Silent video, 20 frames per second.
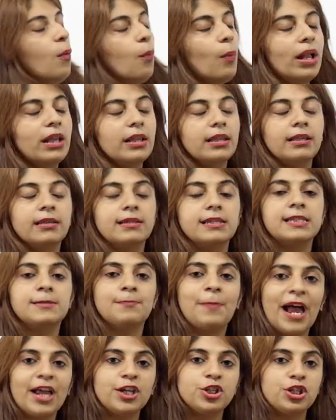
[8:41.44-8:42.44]
Well,
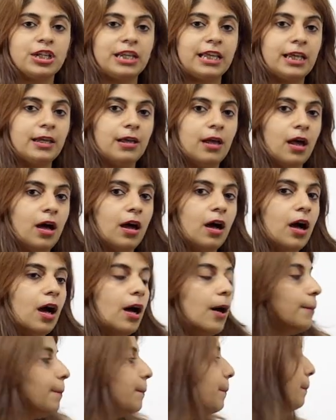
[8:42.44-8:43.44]
especially
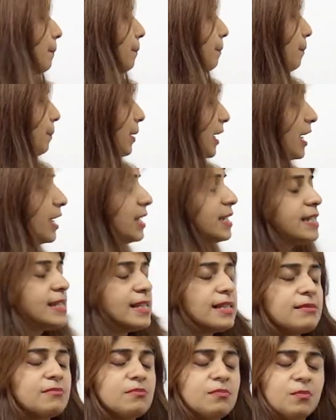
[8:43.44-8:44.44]

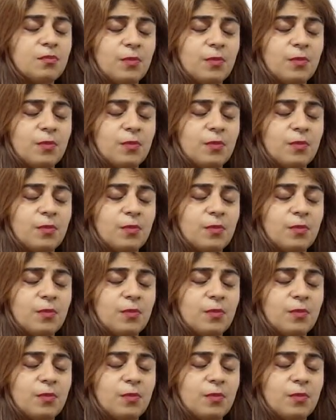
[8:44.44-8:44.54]
because